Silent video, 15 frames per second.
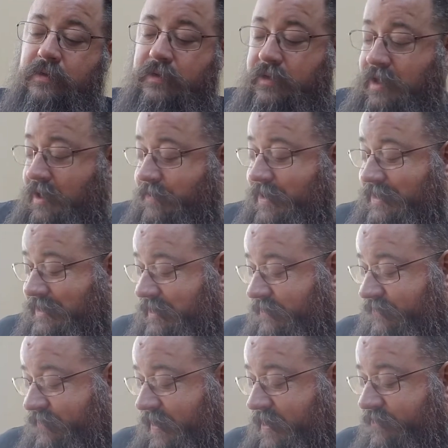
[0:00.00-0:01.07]
commented
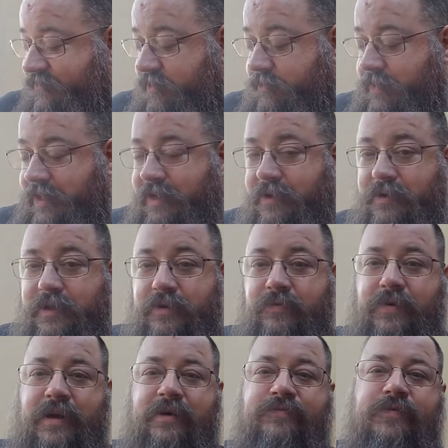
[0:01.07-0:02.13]
favorably on it
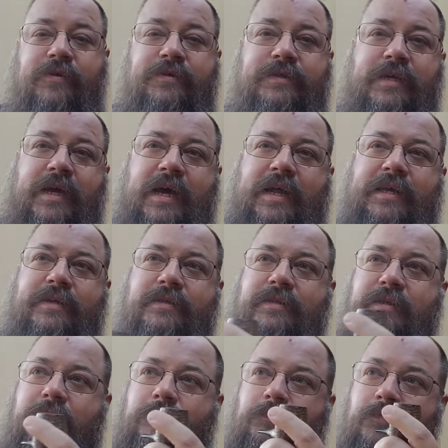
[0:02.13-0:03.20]
when I first got it,
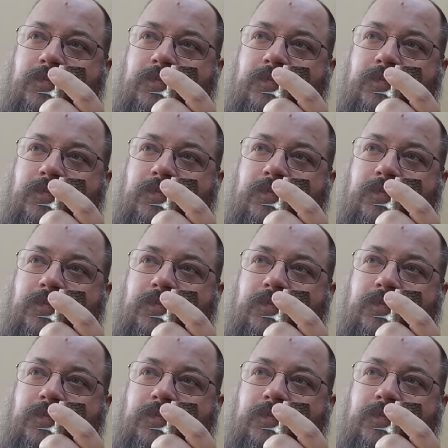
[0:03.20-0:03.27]
so